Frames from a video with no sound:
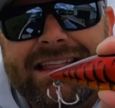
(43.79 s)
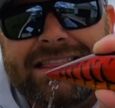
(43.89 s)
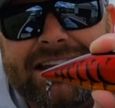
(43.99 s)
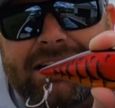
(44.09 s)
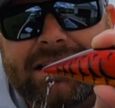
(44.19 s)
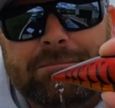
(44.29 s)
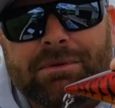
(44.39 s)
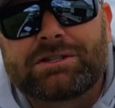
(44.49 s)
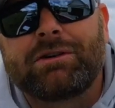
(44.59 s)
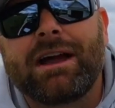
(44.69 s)
than a
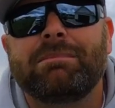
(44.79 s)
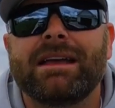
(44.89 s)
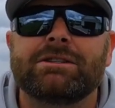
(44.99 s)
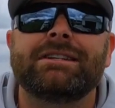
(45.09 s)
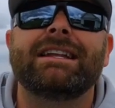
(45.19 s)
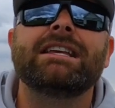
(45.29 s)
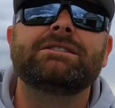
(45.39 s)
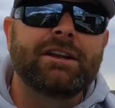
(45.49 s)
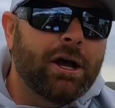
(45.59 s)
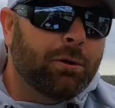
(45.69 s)
lipless crankbait? So
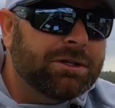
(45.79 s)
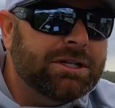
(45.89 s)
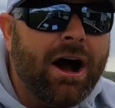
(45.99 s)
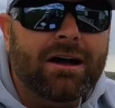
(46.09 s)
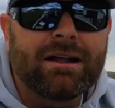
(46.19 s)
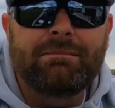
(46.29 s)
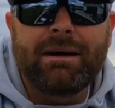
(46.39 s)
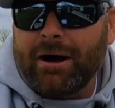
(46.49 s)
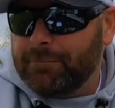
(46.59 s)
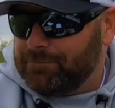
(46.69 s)
today's video, we're talking
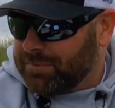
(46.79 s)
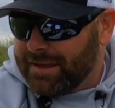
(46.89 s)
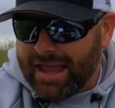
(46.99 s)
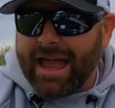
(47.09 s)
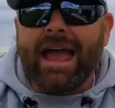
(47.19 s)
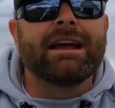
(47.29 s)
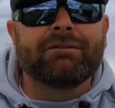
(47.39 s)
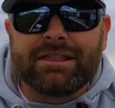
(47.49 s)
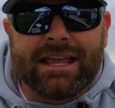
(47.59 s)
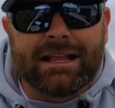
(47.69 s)
about
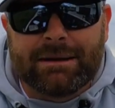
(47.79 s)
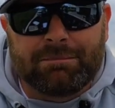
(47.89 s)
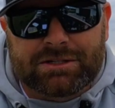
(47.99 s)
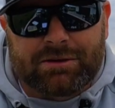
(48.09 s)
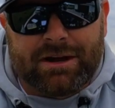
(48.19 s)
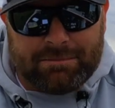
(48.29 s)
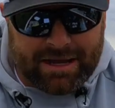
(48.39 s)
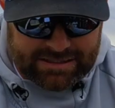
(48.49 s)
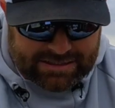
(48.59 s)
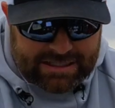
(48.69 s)
everything lipless
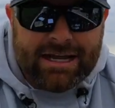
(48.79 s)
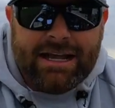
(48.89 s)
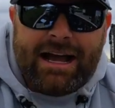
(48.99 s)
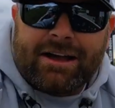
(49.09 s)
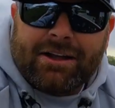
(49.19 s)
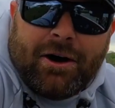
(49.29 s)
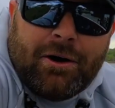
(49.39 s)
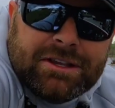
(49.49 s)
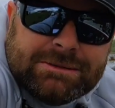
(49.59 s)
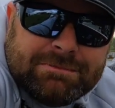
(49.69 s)
crankbaits. I got
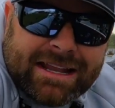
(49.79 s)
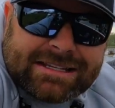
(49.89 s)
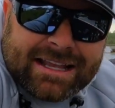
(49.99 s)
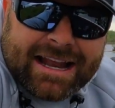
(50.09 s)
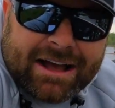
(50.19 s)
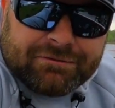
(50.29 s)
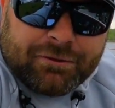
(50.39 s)
all these baits laid out